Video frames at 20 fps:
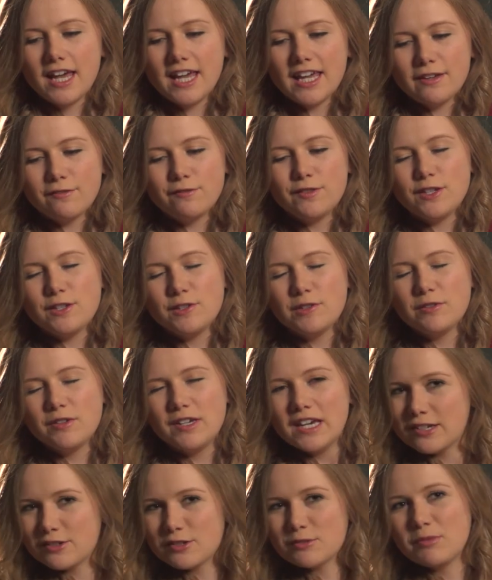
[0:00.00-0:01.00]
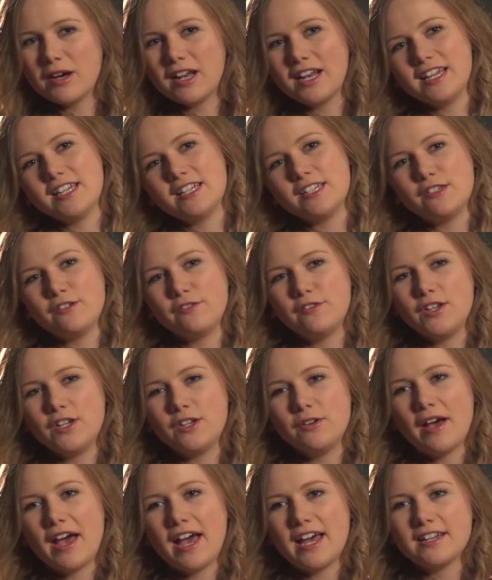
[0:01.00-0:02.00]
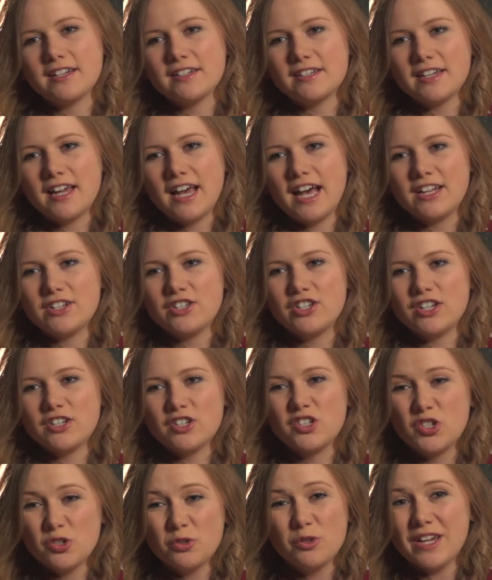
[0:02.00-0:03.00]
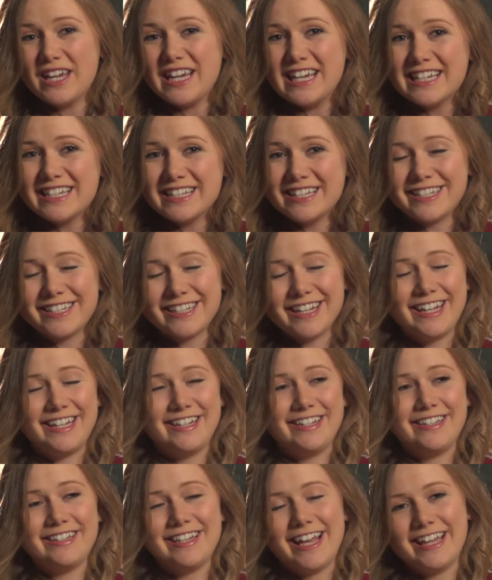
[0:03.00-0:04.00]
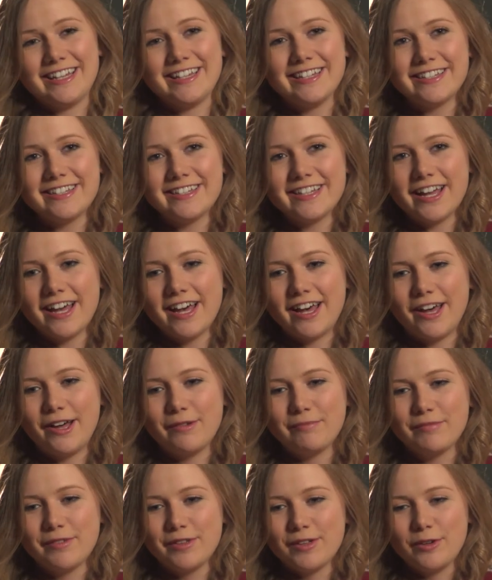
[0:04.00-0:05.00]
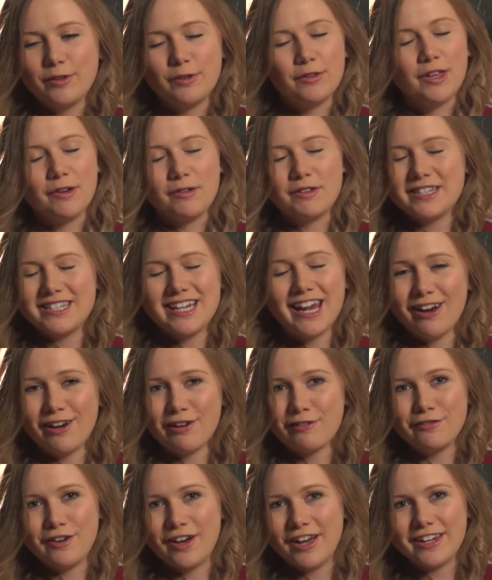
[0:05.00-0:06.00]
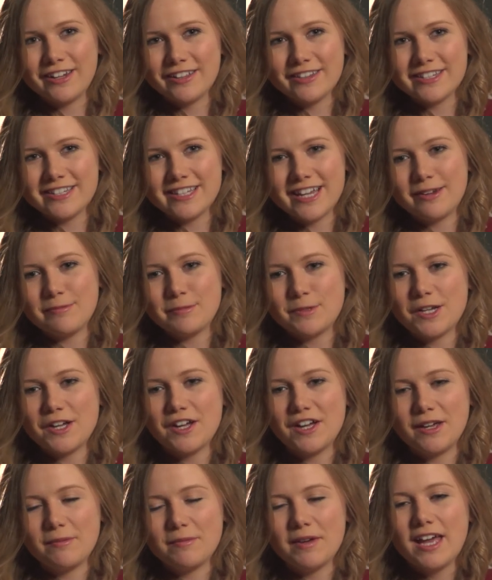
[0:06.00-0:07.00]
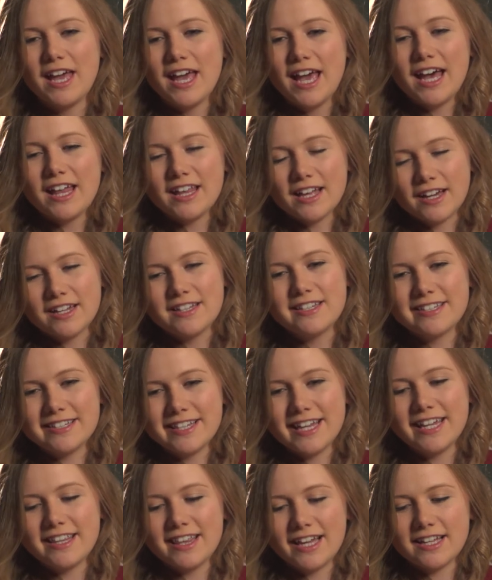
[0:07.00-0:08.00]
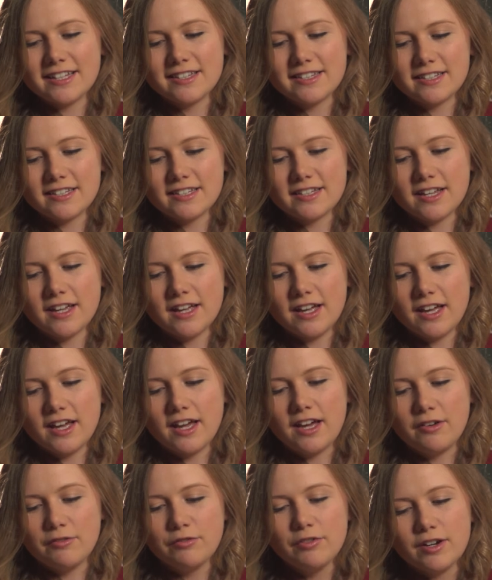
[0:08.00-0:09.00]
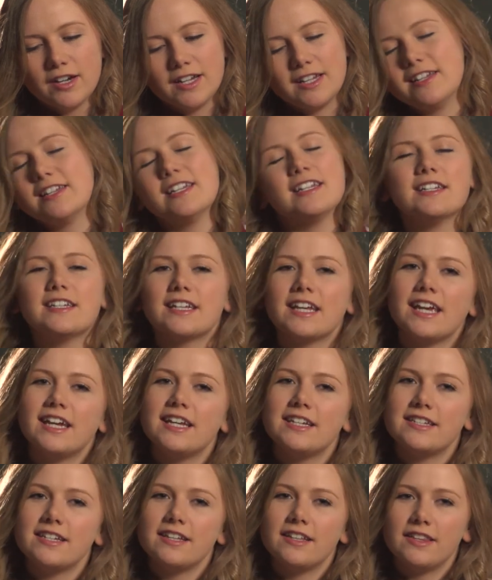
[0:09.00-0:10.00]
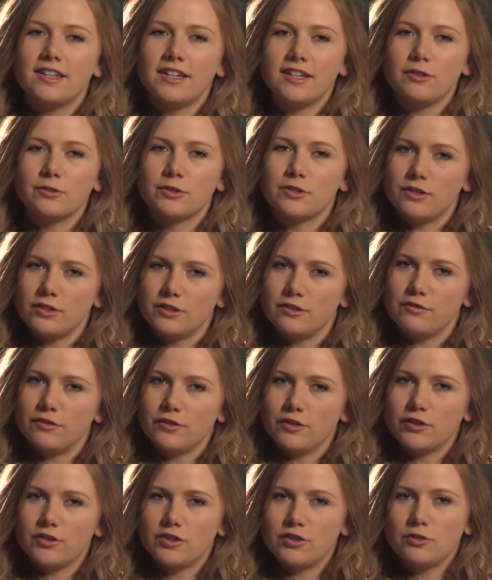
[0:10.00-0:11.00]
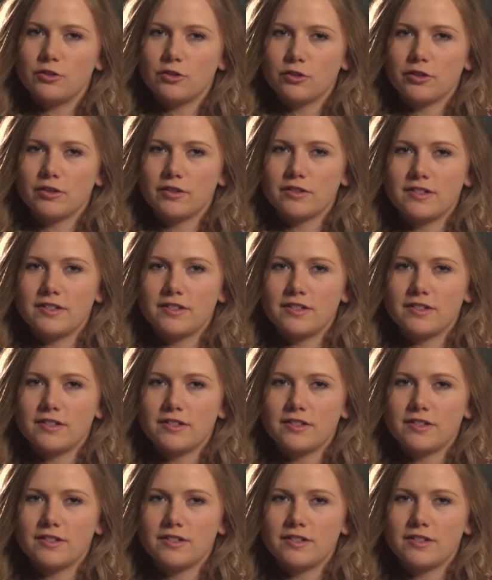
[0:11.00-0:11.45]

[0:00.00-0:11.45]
if you get on well at interview and actually enjoy it, in a sense, although it's terrifying at the same time, I'd say that's a really good indicator that you're suited for a tutorial